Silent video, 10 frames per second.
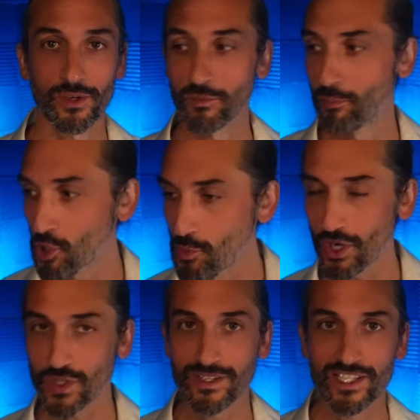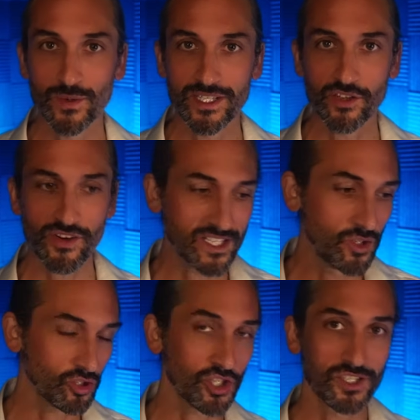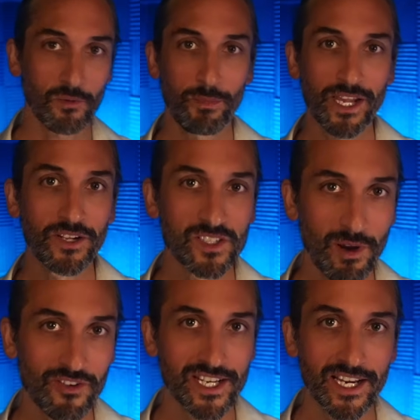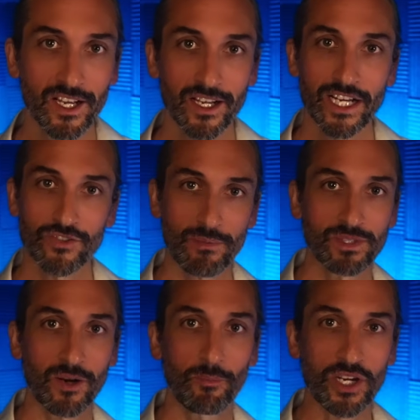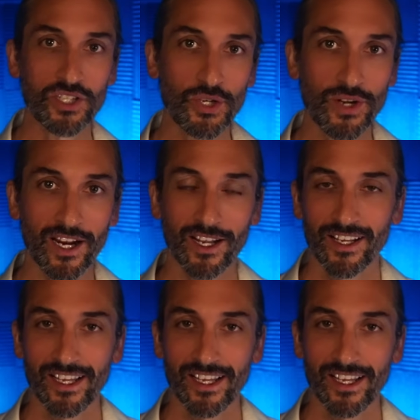And the Blue Book 2023 is not just some big conspiracy dreamt up by Sunak